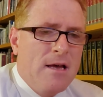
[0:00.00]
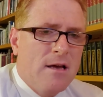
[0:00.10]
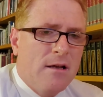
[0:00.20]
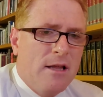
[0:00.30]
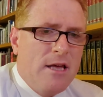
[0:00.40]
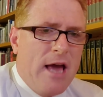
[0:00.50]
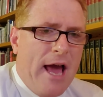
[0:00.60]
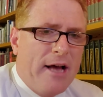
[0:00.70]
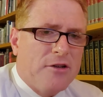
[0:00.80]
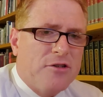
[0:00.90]
And He
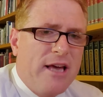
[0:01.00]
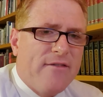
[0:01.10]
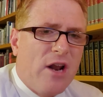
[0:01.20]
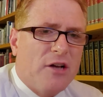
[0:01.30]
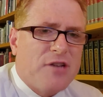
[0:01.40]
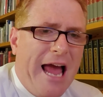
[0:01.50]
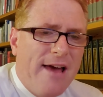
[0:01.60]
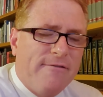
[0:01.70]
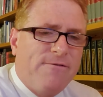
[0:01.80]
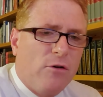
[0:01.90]
has given us
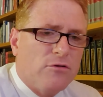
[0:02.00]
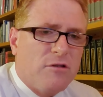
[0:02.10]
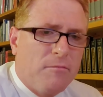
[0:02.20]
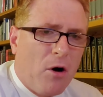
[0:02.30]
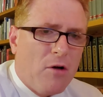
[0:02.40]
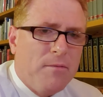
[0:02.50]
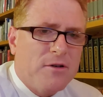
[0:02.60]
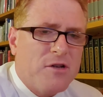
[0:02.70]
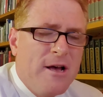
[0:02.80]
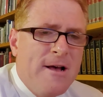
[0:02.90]
handfuls of
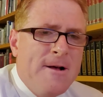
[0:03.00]
purpose.